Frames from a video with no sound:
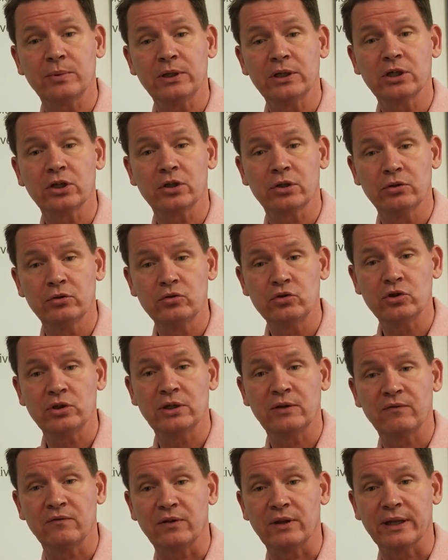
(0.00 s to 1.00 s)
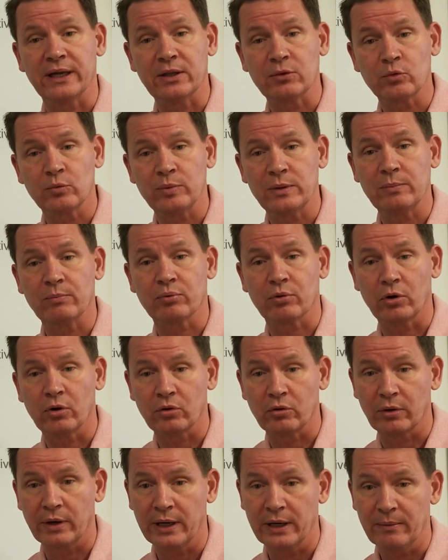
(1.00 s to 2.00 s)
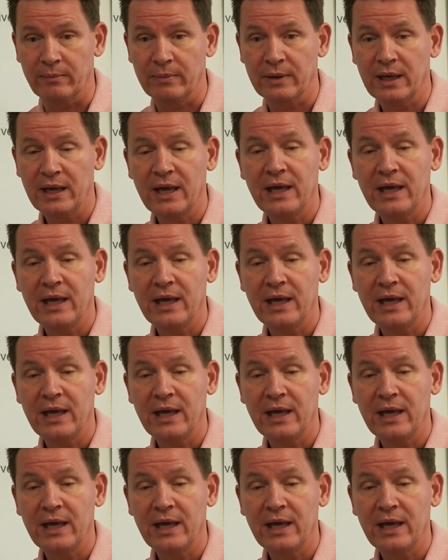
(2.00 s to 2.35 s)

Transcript: in inclusion and philanthropy program.